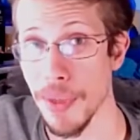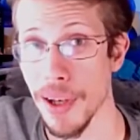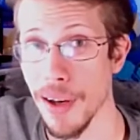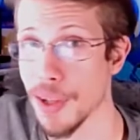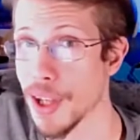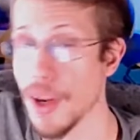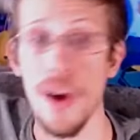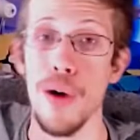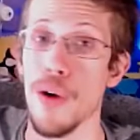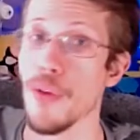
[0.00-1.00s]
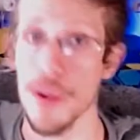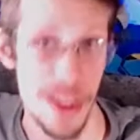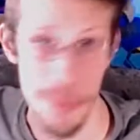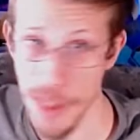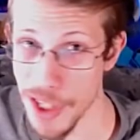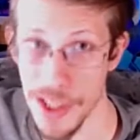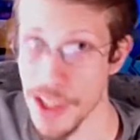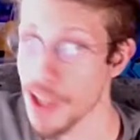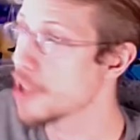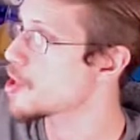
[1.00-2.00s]
I'll look at all those images
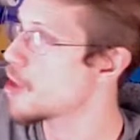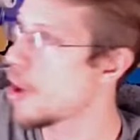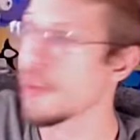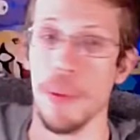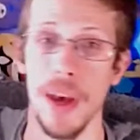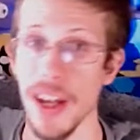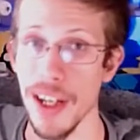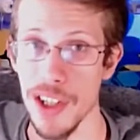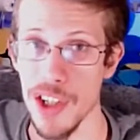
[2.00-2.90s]
just on the page,